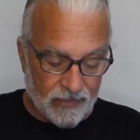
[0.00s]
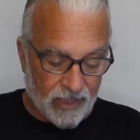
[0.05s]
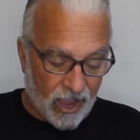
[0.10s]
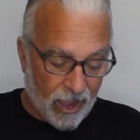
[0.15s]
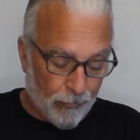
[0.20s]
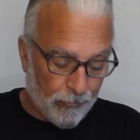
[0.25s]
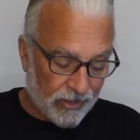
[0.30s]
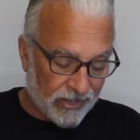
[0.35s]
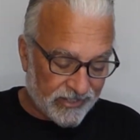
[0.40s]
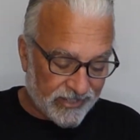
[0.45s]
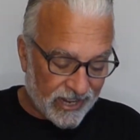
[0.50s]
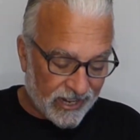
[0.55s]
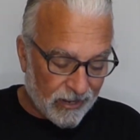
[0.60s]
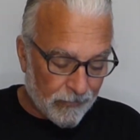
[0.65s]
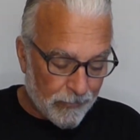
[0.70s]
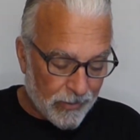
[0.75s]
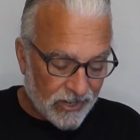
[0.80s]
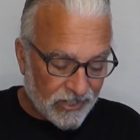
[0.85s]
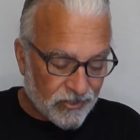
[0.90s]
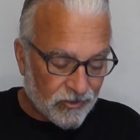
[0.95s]
I'm going to take
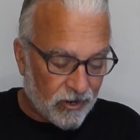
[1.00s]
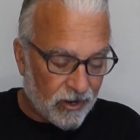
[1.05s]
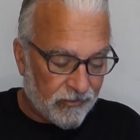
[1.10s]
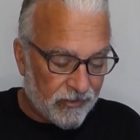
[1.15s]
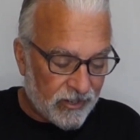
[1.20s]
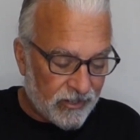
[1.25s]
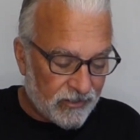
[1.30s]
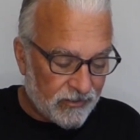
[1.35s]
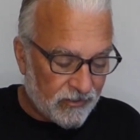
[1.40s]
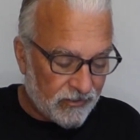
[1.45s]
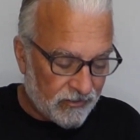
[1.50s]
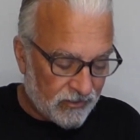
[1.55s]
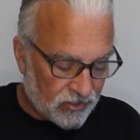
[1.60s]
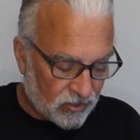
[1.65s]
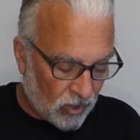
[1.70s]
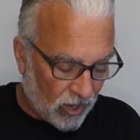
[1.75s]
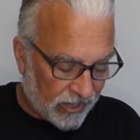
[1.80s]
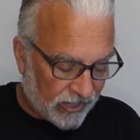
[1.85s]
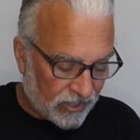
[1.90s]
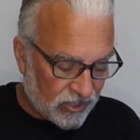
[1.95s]
a picture of it
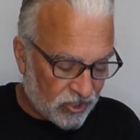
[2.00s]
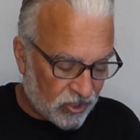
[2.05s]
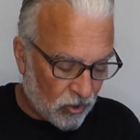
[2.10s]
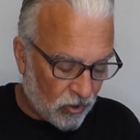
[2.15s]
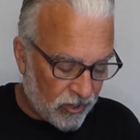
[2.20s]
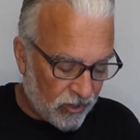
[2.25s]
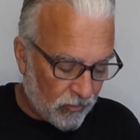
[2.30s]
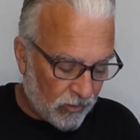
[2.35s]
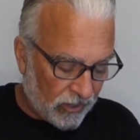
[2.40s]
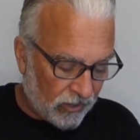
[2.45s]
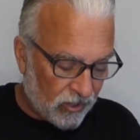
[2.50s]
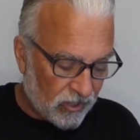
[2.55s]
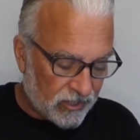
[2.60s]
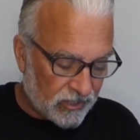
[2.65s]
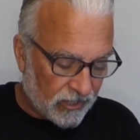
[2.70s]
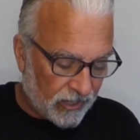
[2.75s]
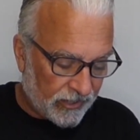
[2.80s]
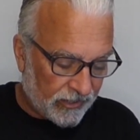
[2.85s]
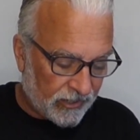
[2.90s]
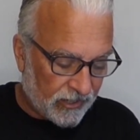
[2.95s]
so I can show you what it
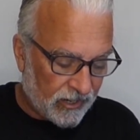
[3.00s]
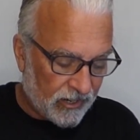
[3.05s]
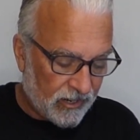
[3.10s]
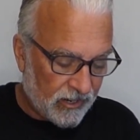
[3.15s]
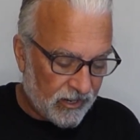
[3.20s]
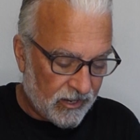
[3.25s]
looks like.